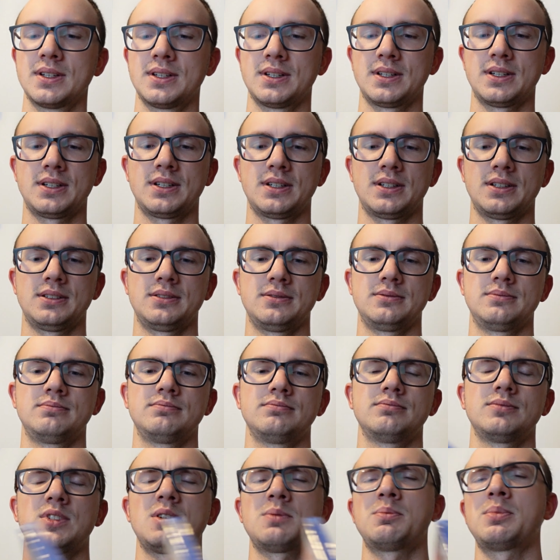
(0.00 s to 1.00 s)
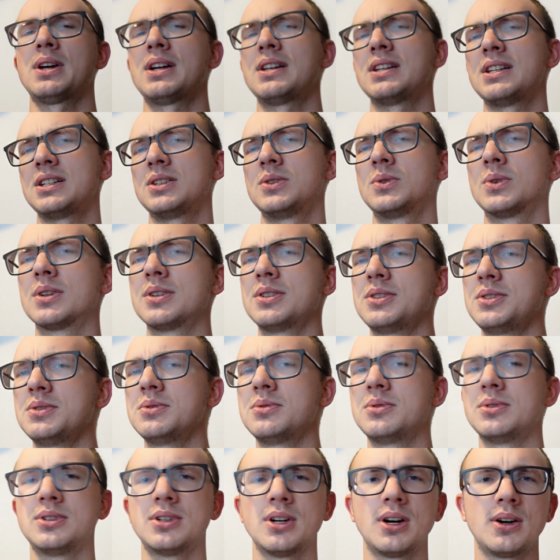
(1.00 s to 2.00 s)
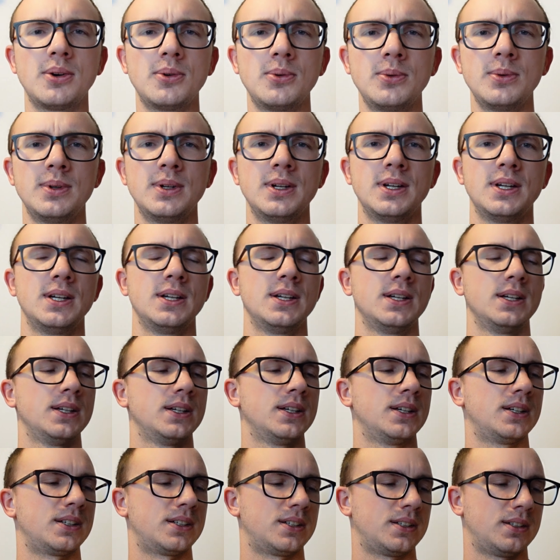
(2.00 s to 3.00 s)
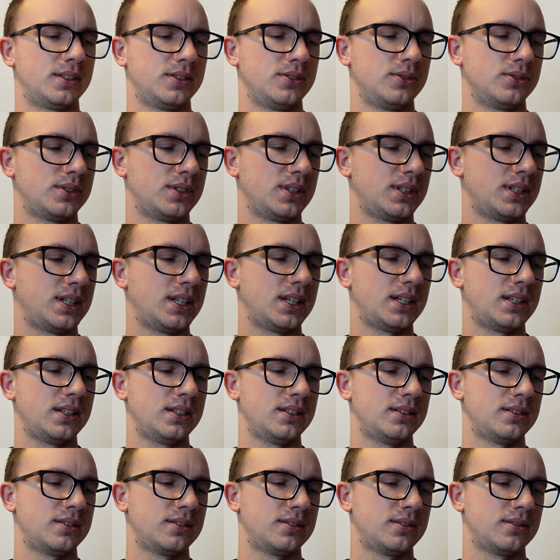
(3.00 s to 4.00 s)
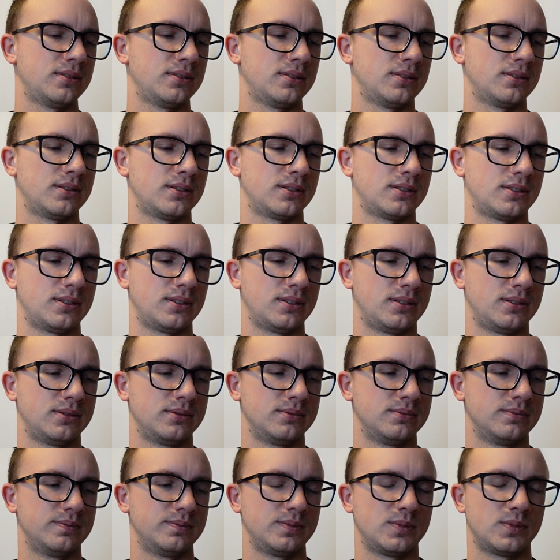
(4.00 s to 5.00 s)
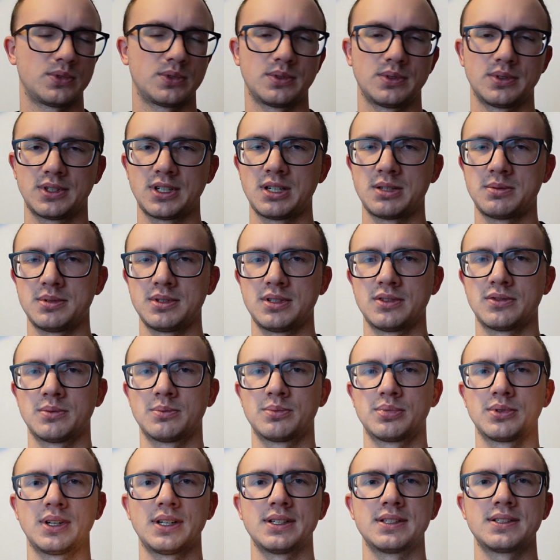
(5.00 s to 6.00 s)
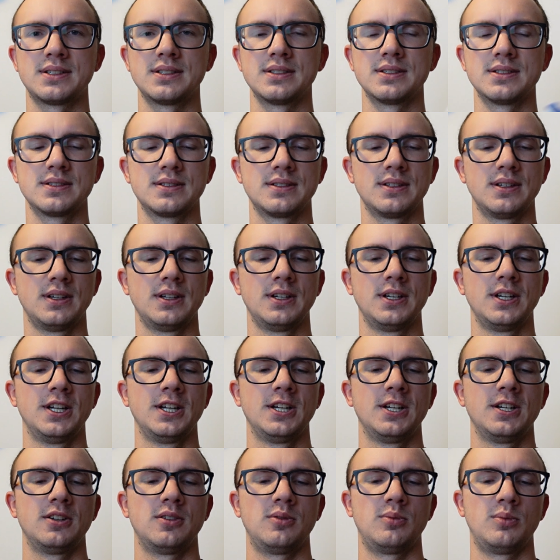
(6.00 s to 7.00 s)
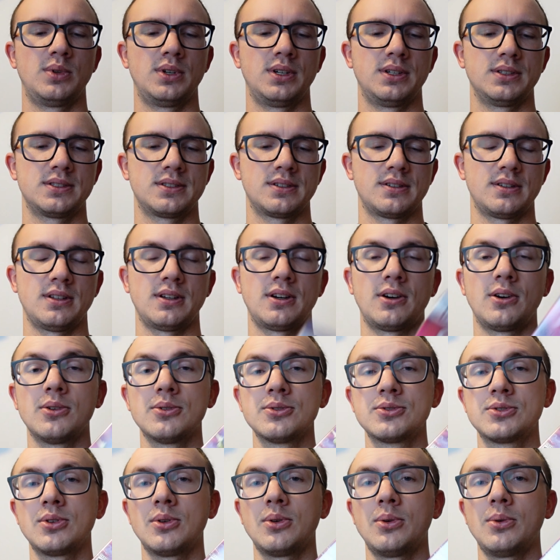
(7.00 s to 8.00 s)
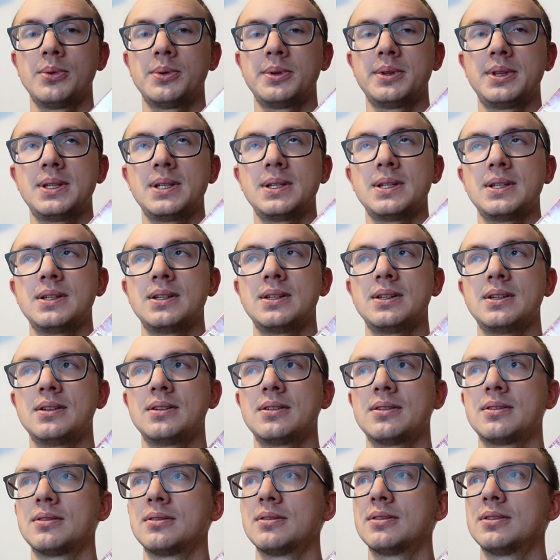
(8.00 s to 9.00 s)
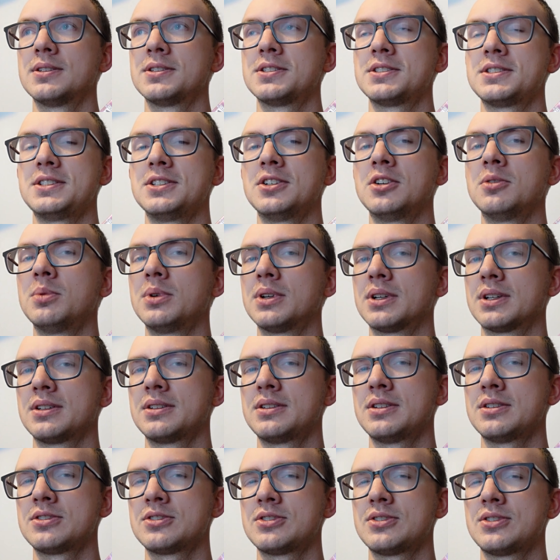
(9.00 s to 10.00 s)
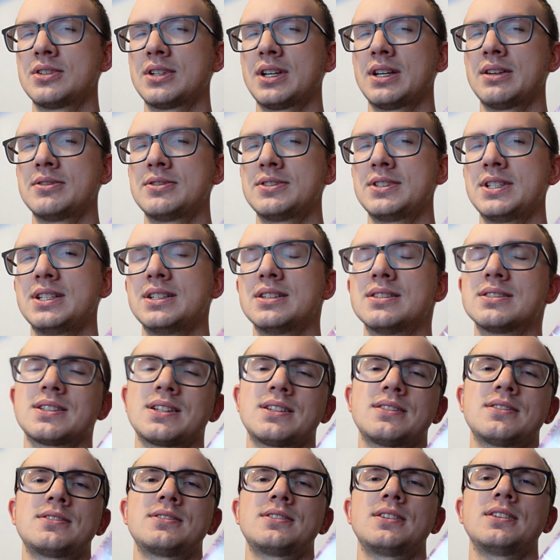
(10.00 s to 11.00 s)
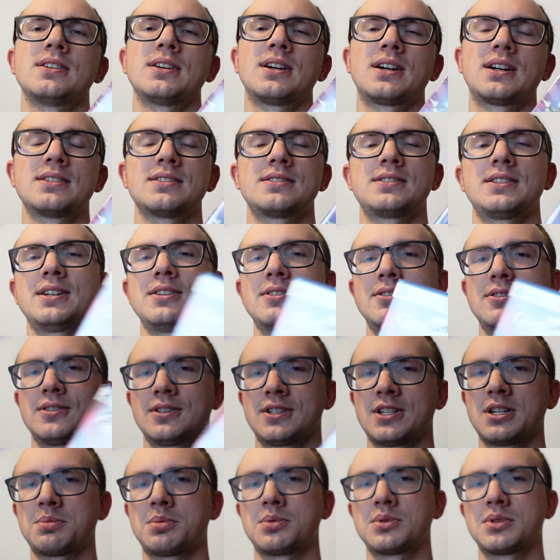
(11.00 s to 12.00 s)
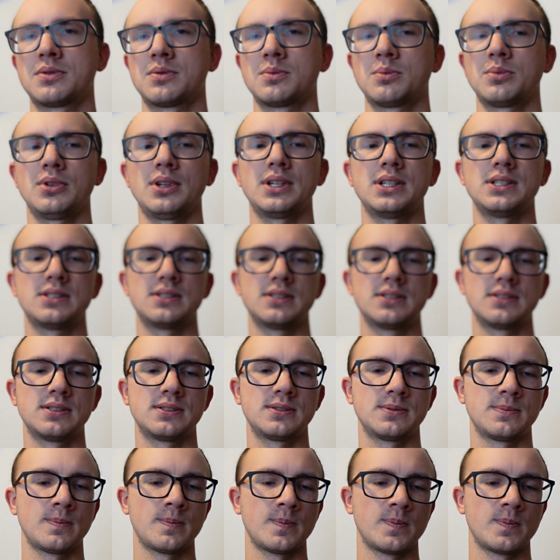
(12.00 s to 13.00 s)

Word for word: Uh, depending where you go, uh, you can get it uh, for a couple different prices. But uh, also the Steelbook edition I've seen is on, on sale in a couple different places.